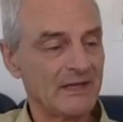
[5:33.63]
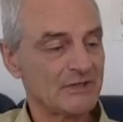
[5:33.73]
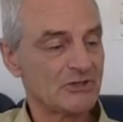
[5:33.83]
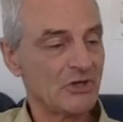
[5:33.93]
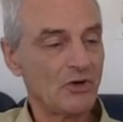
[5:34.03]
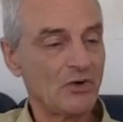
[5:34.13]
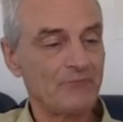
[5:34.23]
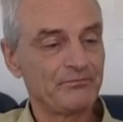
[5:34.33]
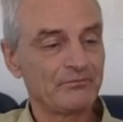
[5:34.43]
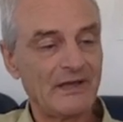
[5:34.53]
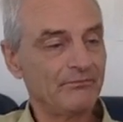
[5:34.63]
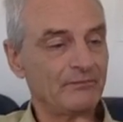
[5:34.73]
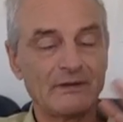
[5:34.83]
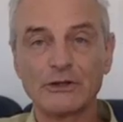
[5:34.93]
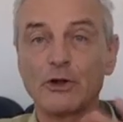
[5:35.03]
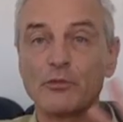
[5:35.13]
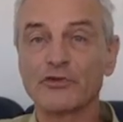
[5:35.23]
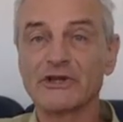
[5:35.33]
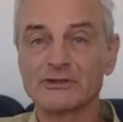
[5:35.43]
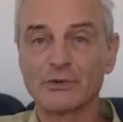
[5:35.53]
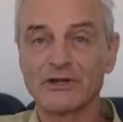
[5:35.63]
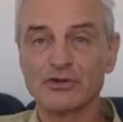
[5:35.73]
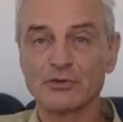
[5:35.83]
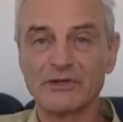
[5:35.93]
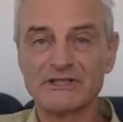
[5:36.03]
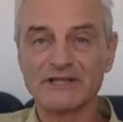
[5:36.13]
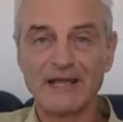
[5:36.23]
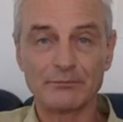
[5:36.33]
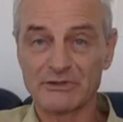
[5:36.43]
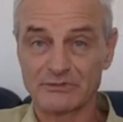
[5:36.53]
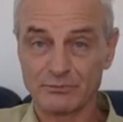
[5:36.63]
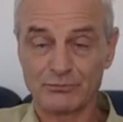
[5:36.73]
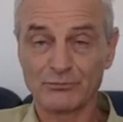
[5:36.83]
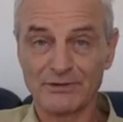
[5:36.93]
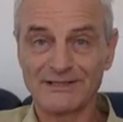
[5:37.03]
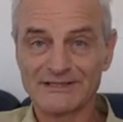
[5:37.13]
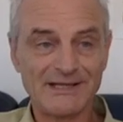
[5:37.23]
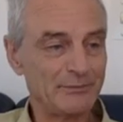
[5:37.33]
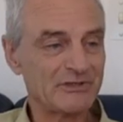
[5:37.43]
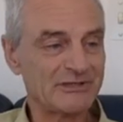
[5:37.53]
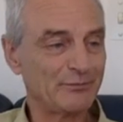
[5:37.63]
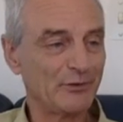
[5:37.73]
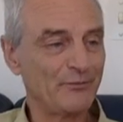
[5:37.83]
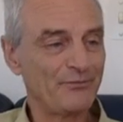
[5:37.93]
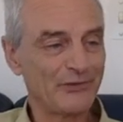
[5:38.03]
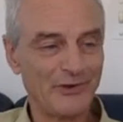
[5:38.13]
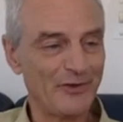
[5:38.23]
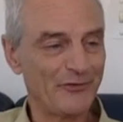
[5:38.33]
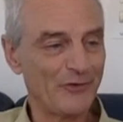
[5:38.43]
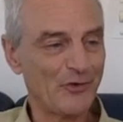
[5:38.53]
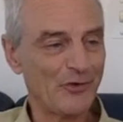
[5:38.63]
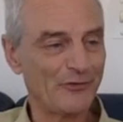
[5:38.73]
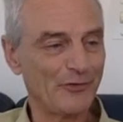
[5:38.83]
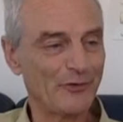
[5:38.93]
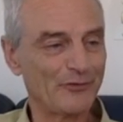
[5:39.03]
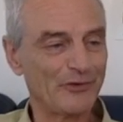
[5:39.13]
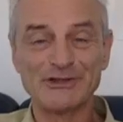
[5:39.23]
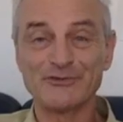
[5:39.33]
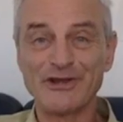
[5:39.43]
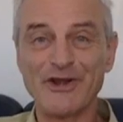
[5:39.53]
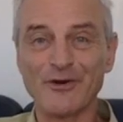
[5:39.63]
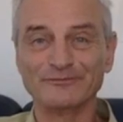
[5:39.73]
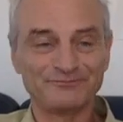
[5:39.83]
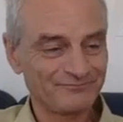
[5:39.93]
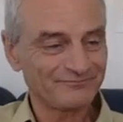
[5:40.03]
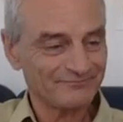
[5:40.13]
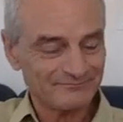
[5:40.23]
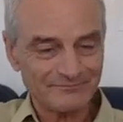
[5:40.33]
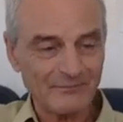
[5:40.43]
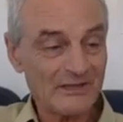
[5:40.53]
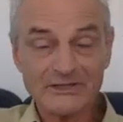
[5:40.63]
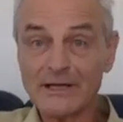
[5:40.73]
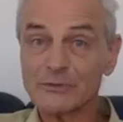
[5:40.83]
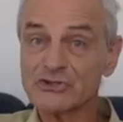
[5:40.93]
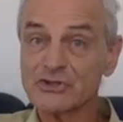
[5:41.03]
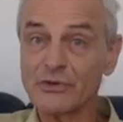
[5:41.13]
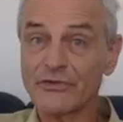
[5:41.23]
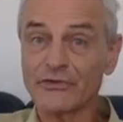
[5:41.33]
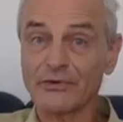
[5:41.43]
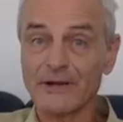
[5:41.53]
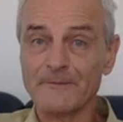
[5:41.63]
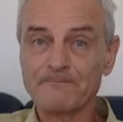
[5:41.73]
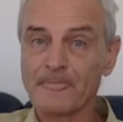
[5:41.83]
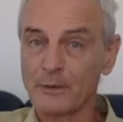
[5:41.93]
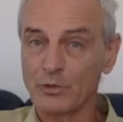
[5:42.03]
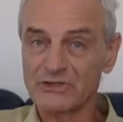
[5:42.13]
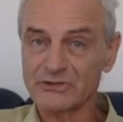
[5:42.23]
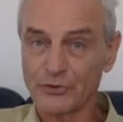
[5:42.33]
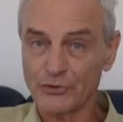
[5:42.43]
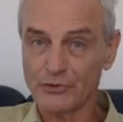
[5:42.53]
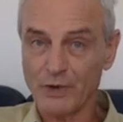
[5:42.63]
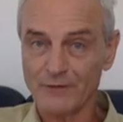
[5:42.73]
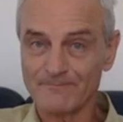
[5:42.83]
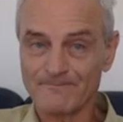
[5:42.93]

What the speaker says: So, and a lot more things we can do with this hand, but let's keep it simple for this video. So that was 2 of the 3. What is the third one?